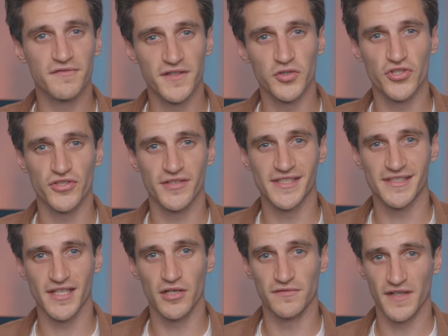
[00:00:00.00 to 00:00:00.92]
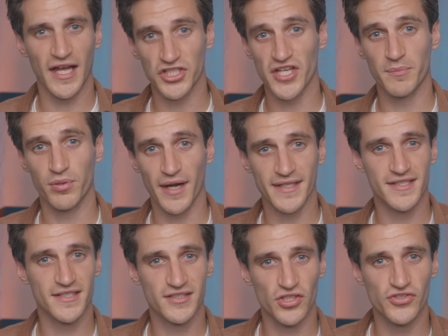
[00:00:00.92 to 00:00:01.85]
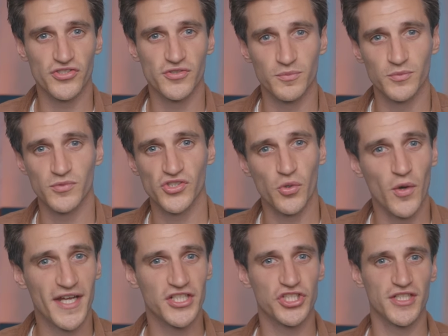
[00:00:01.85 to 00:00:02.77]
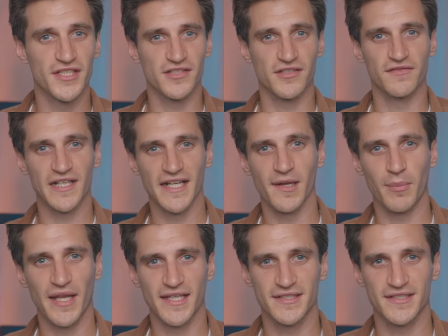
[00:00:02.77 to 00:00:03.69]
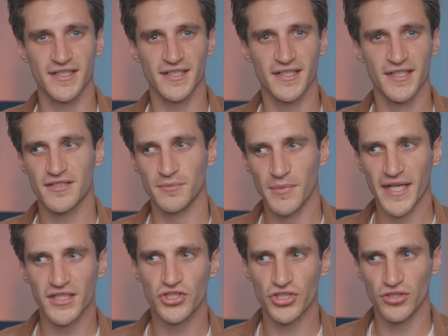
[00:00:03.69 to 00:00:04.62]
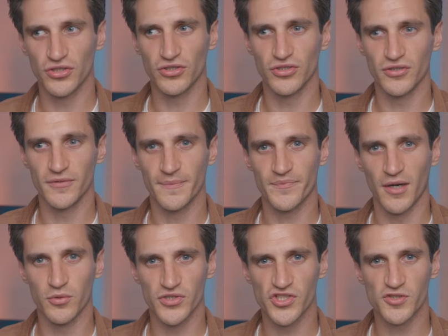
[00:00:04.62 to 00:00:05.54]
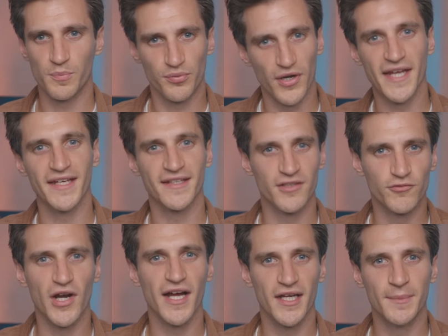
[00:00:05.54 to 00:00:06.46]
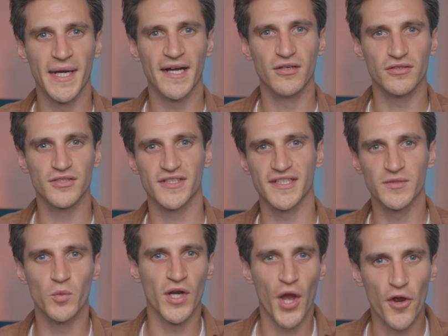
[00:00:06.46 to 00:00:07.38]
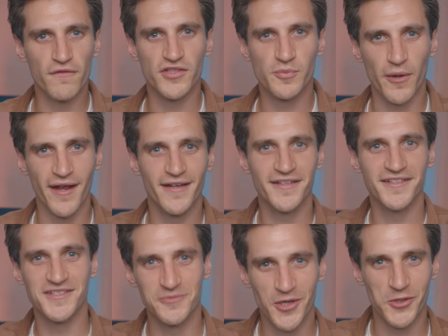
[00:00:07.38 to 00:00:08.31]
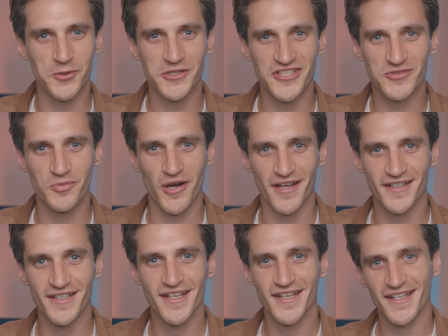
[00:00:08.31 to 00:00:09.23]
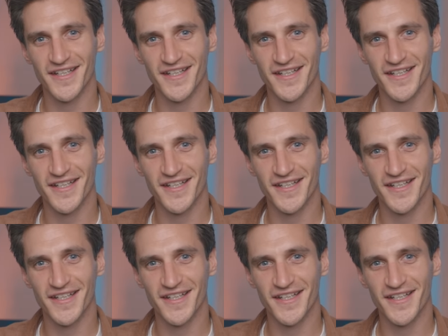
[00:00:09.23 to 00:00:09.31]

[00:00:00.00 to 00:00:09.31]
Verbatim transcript: the filter itself, I actually practiced on some square sheets of clear plastic to make sure I was spraying the right amount because I didn't want to overspray, didn't want to underspray